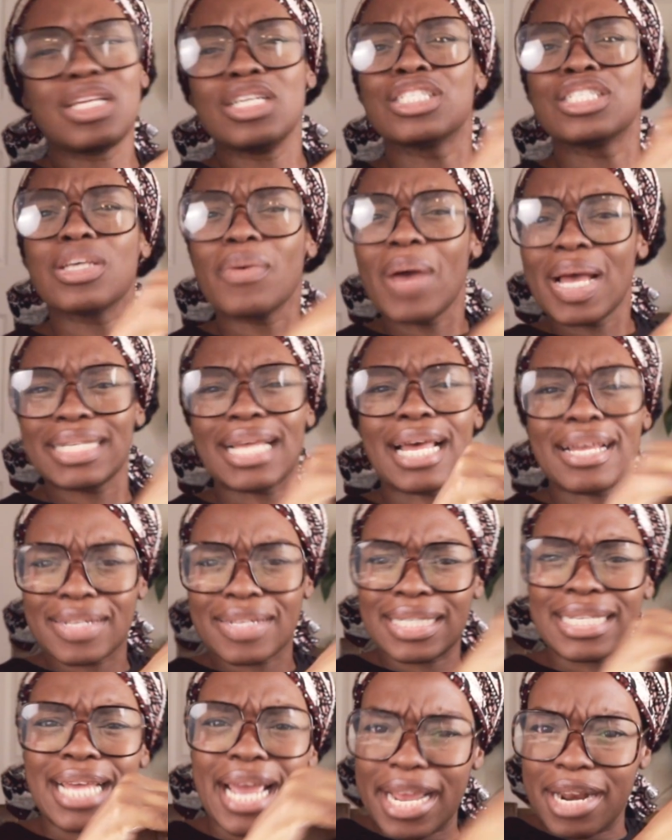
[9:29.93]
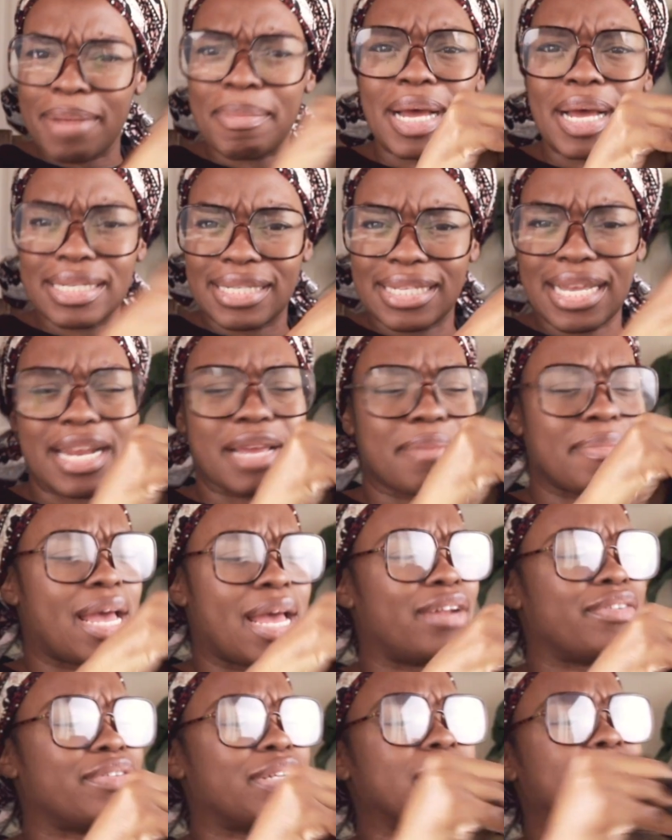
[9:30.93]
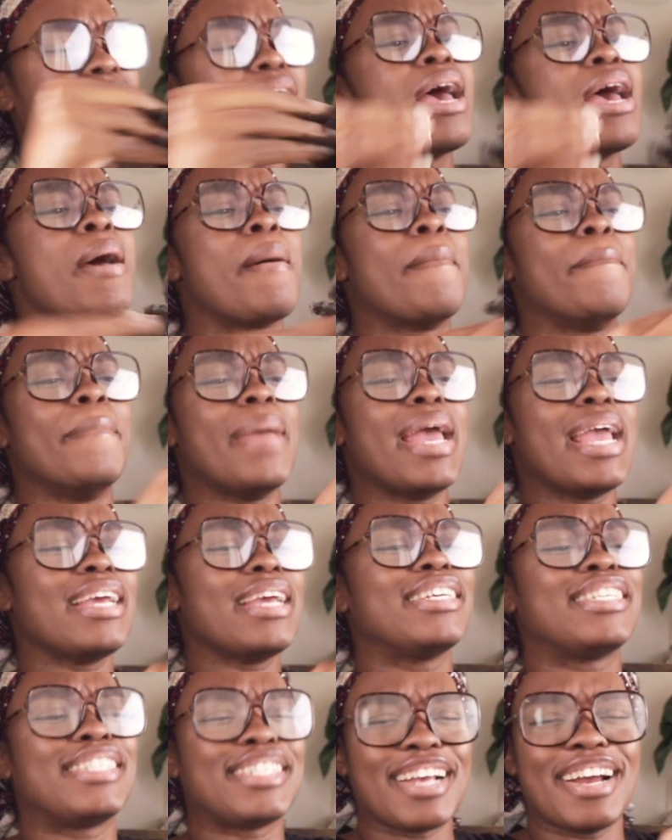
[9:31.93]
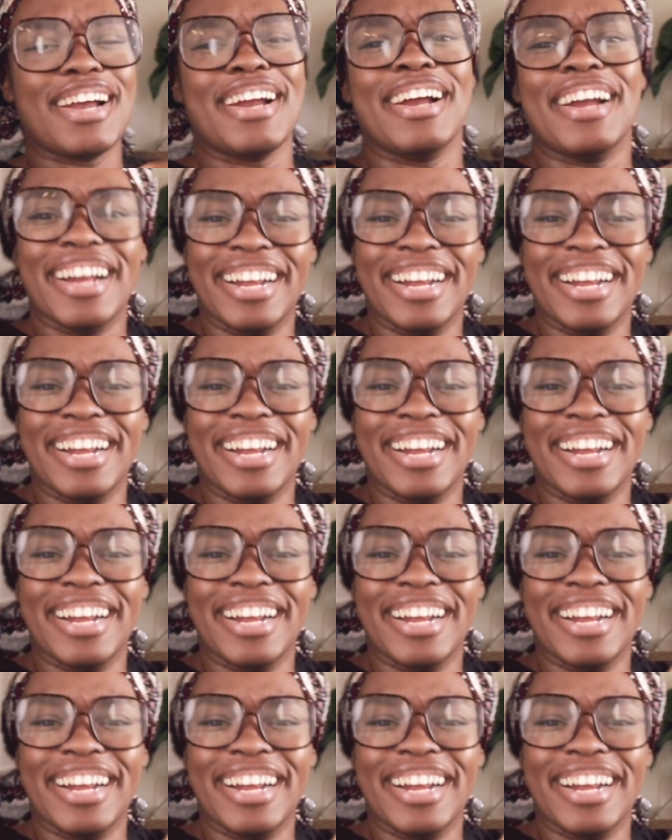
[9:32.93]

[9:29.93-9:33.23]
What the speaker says: So as I was saying about setting boundaries, make sure